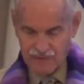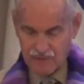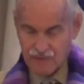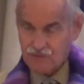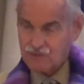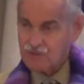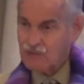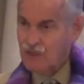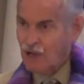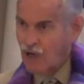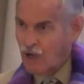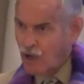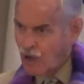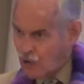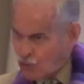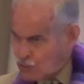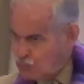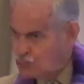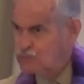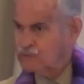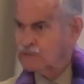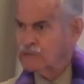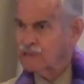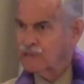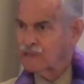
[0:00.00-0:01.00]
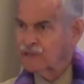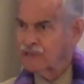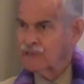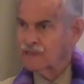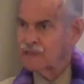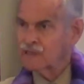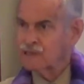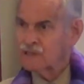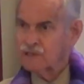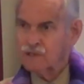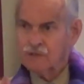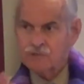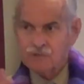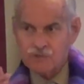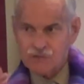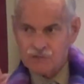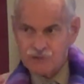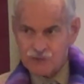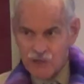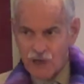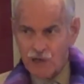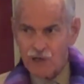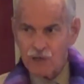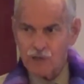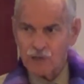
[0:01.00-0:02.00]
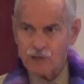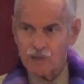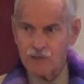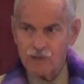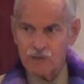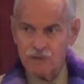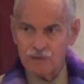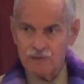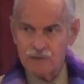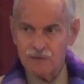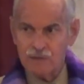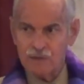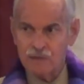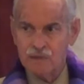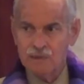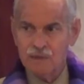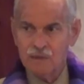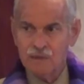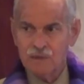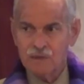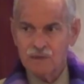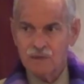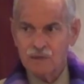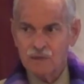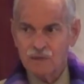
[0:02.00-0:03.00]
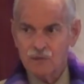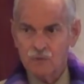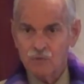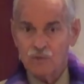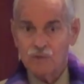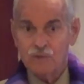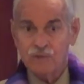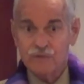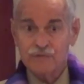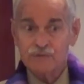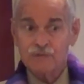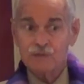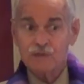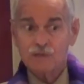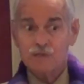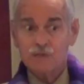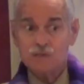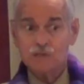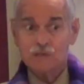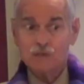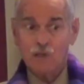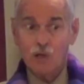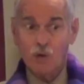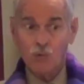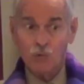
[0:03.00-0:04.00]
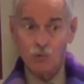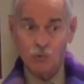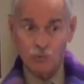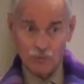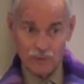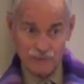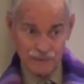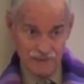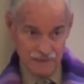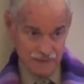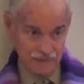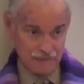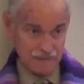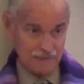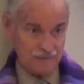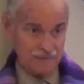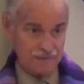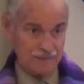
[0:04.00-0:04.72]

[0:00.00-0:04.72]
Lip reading: is only concerned with soul winning.